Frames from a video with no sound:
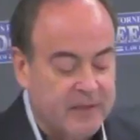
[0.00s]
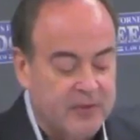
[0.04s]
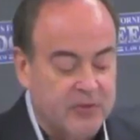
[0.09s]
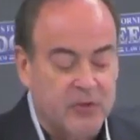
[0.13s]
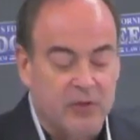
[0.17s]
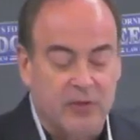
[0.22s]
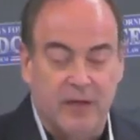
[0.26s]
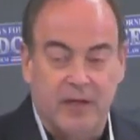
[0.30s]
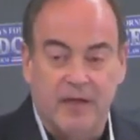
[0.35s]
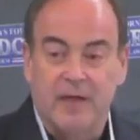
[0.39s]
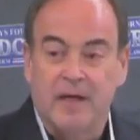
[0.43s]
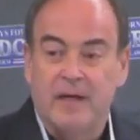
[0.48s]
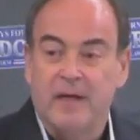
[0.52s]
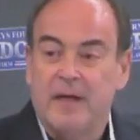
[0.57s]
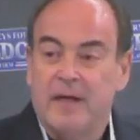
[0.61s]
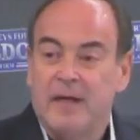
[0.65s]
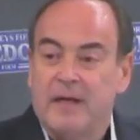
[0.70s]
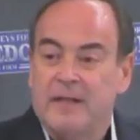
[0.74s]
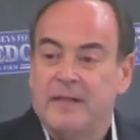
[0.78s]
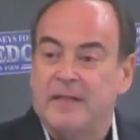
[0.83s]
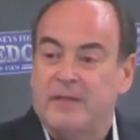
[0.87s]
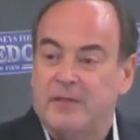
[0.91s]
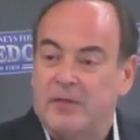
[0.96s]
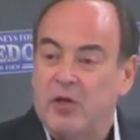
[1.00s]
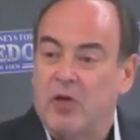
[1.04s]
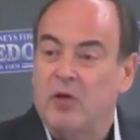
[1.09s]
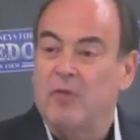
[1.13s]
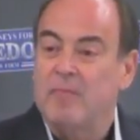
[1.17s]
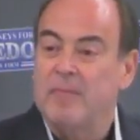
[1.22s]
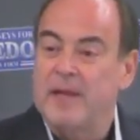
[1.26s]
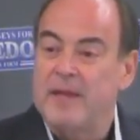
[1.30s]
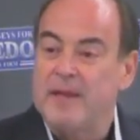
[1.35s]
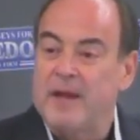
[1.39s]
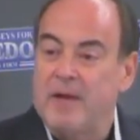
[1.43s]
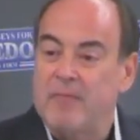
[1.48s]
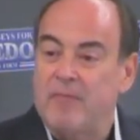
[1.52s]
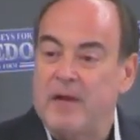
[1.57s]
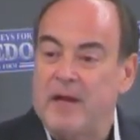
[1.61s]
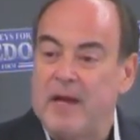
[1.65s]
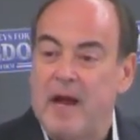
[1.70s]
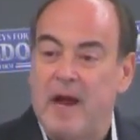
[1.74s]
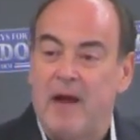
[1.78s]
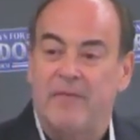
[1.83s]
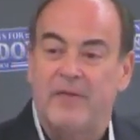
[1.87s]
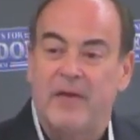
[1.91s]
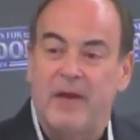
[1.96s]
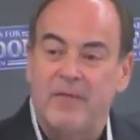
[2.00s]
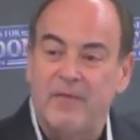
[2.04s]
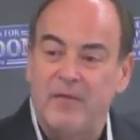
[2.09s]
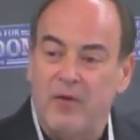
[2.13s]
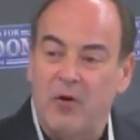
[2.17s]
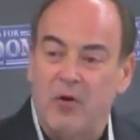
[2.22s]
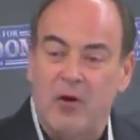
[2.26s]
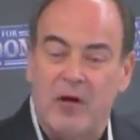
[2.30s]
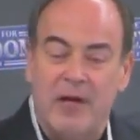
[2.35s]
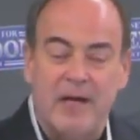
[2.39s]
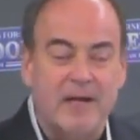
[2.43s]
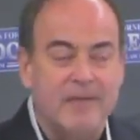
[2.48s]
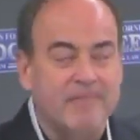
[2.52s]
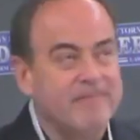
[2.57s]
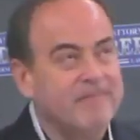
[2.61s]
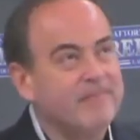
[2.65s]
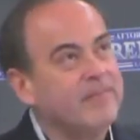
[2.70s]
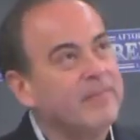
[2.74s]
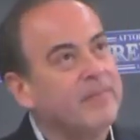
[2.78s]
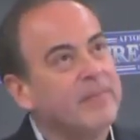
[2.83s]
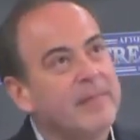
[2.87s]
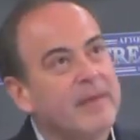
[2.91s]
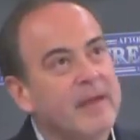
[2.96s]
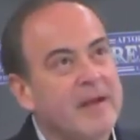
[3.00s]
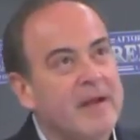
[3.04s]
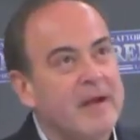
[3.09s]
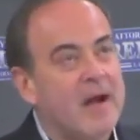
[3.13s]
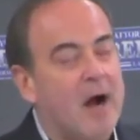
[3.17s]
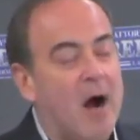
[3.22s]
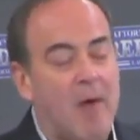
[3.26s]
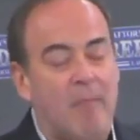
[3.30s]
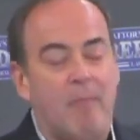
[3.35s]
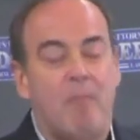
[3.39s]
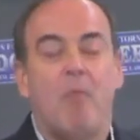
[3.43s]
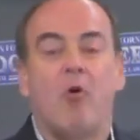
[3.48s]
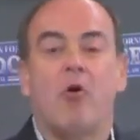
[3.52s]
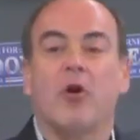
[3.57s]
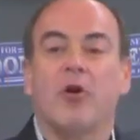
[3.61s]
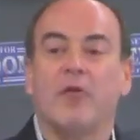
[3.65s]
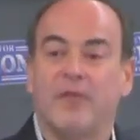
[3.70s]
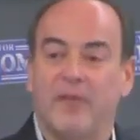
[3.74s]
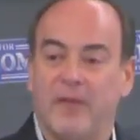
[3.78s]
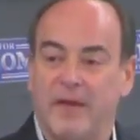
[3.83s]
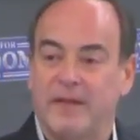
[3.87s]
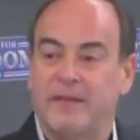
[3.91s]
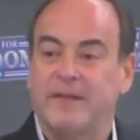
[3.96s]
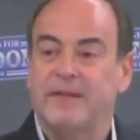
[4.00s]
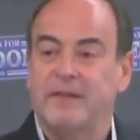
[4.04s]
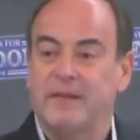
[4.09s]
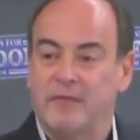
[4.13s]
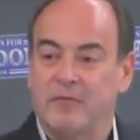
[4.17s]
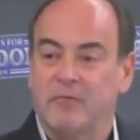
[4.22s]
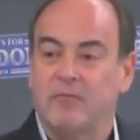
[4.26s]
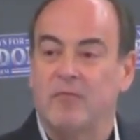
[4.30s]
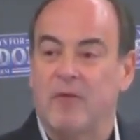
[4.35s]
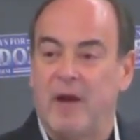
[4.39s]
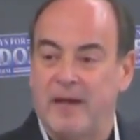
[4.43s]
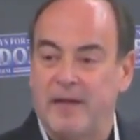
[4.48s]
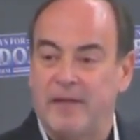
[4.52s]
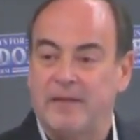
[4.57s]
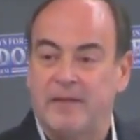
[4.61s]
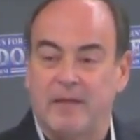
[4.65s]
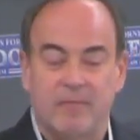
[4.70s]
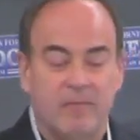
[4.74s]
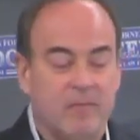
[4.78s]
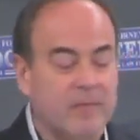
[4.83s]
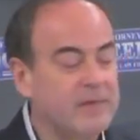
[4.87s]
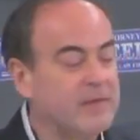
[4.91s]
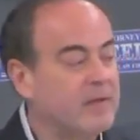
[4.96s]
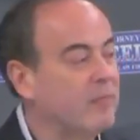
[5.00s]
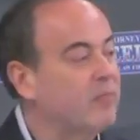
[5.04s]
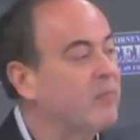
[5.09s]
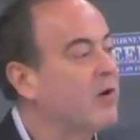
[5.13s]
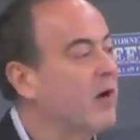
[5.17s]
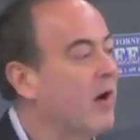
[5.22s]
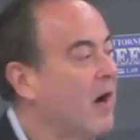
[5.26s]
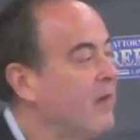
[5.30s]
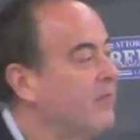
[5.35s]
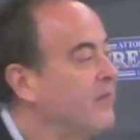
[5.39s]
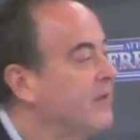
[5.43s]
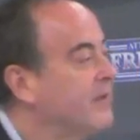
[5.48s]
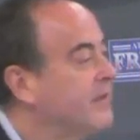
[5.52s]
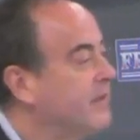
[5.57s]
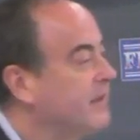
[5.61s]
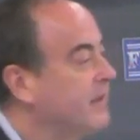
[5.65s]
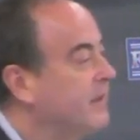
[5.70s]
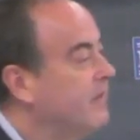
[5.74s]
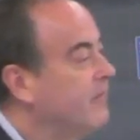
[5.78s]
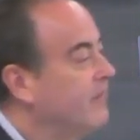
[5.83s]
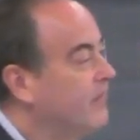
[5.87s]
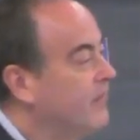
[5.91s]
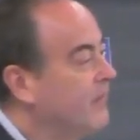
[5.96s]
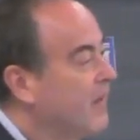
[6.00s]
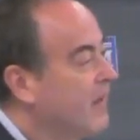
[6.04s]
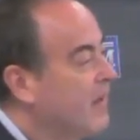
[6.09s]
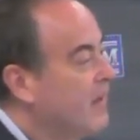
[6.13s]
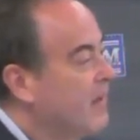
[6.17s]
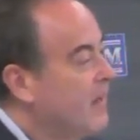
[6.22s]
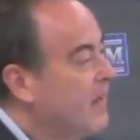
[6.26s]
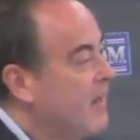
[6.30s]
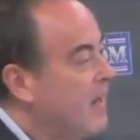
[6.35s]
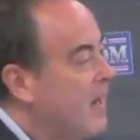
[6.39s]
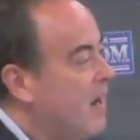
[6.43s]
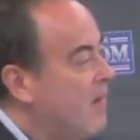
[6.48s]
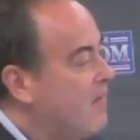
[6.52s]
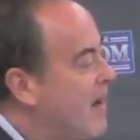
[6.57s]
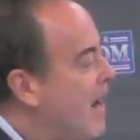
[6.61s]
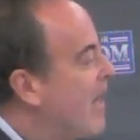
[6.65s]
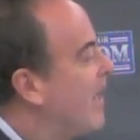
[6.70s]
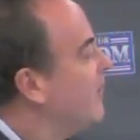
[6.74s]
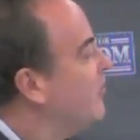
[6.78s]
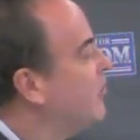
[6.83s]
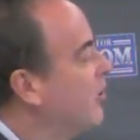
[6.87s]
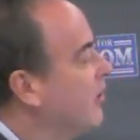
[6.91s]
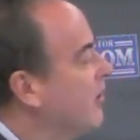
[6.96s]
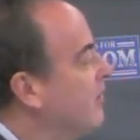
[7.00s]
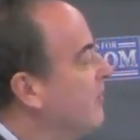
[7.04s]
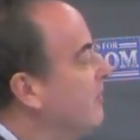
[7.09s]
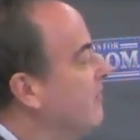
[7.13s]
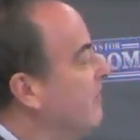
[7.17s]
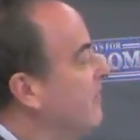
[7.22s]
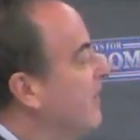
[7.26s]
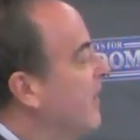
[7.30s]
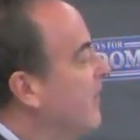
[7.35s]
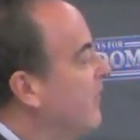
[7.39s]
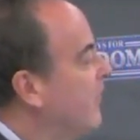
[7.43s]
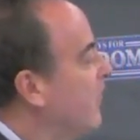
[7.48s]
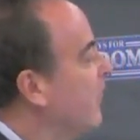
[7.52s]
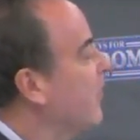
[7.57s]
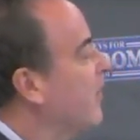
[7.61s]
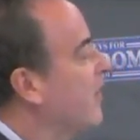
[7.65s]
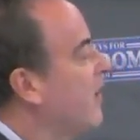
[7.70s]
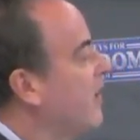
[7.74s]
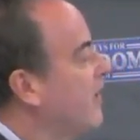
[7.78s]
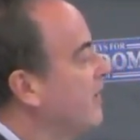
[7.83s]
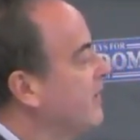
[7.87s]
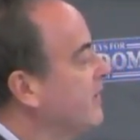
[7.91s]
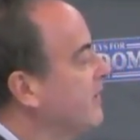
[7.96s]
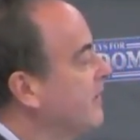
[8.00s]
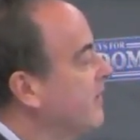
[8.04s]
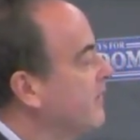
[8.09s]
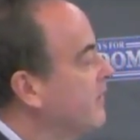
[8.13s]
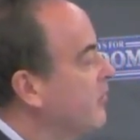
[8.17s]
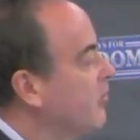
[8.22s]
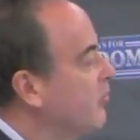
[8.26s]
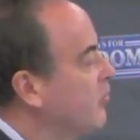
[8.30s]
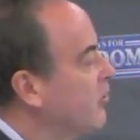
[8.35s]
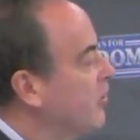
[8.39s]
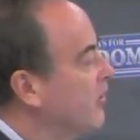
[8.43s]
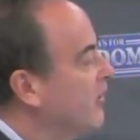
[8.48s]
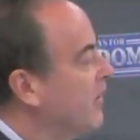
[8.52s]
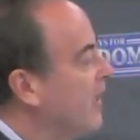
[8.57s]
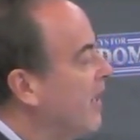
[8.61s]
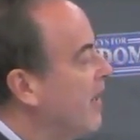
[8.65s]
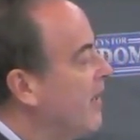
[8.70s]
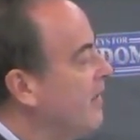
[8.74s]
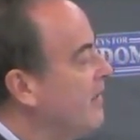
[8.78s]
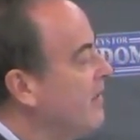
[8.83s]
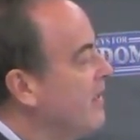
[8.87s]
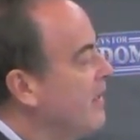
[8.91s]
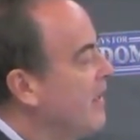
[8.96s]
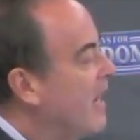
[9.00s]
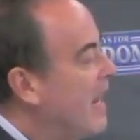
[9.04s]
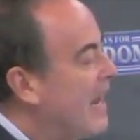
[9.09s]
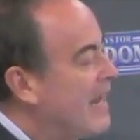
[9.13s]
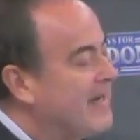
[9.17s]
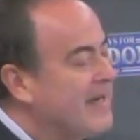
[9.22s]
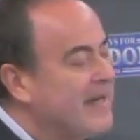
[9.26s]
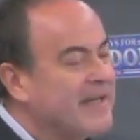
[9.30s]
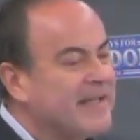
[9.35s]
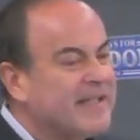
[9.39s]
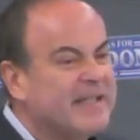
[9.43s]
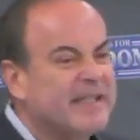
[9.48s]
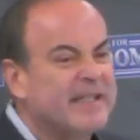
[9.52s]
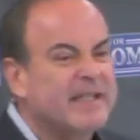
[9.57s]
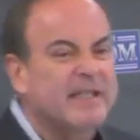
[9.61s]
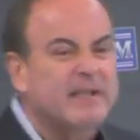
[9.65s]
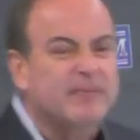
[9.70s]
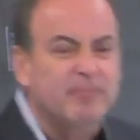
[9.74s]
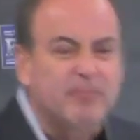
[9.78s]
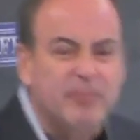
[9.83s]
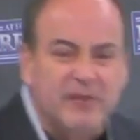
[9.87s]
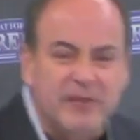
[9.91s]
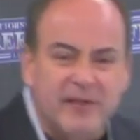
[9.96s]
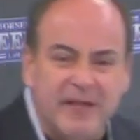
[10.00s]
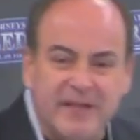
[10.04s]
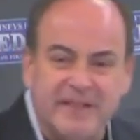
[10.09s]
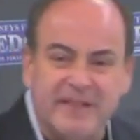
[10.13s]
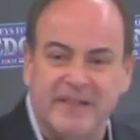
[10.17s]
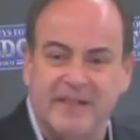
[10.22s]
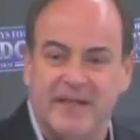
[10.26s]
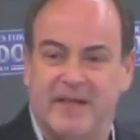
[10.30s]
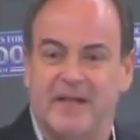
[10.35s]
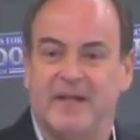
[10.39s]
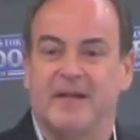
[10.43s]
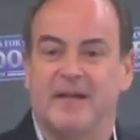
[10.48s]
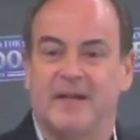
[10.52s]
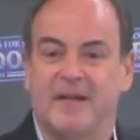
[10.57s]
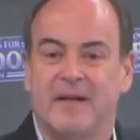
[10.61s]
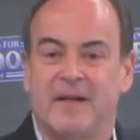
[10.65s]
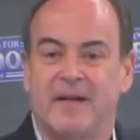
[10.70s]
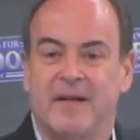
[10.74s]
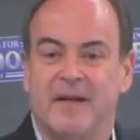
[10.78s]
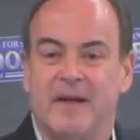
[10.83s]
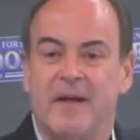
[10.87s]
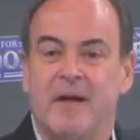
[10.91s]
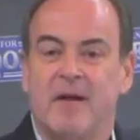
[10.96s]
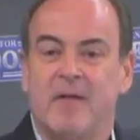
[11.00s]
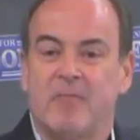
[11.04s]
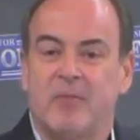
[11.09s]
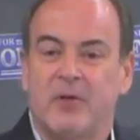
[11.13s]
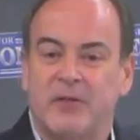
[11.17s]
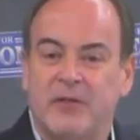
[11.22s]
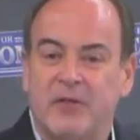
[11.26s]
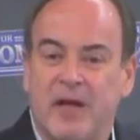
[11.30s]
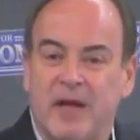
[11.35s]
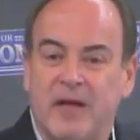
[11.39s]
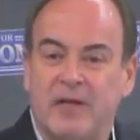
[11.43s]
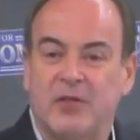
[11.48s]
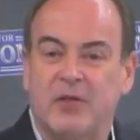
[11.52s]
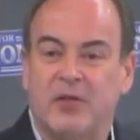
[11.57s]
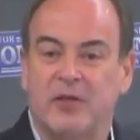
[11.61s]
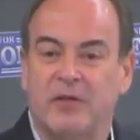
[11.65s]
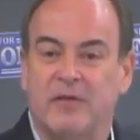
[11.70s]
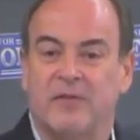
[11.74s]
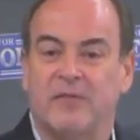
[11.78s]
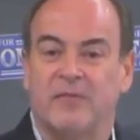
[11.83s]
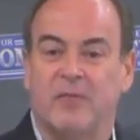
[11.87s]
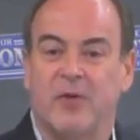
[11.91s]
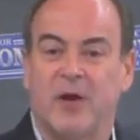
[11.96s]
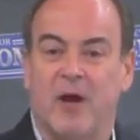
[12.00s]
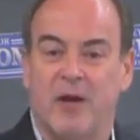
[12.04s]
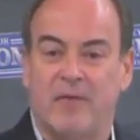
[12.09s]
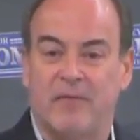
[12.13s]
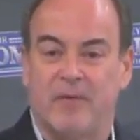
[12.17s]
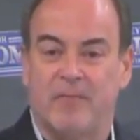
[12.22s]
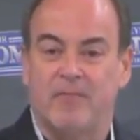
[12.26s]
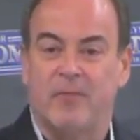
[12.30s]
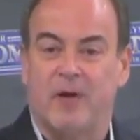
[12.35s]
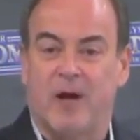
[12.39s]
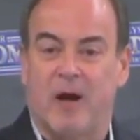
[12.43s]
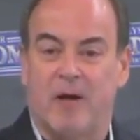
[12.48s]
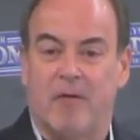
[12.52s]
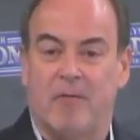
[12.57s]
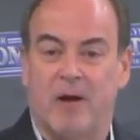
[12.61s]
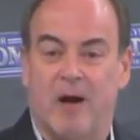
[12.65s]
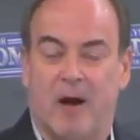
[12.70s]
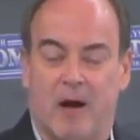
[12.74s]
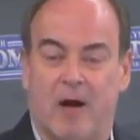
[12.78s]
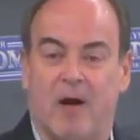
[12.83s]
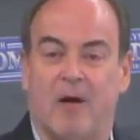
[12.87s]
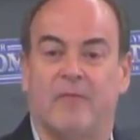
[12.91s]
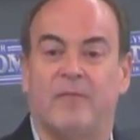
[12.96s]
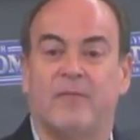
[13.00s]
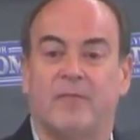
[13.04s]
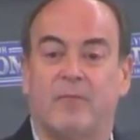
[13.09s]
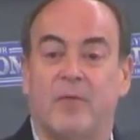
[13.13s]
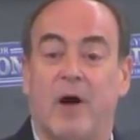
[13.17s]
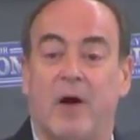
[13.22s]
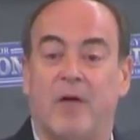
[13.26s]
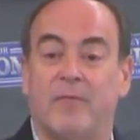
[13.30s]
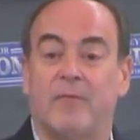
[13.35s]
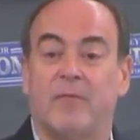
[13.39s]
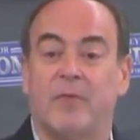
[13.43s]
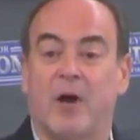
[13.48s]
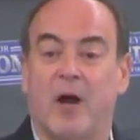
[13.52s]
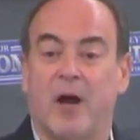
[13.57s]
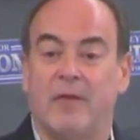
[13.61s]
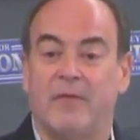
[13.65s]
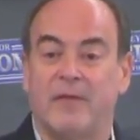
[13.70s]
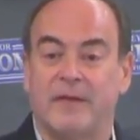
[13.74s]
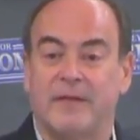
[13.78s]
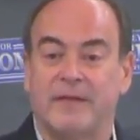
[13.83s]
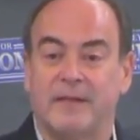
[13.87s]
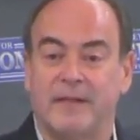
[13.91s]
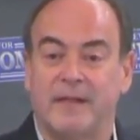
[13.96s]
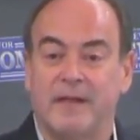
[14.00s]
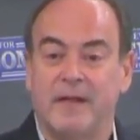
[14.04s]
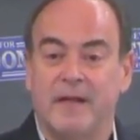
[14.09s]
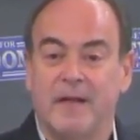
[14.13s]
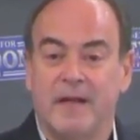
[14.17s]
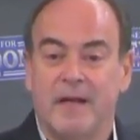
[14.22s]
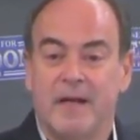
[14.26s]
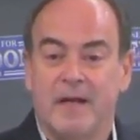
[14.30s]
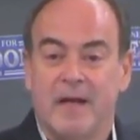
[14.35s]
essentially determined that we have a very amorphous right to privacy. Imagine if our Constitution had an explicit protection of privacy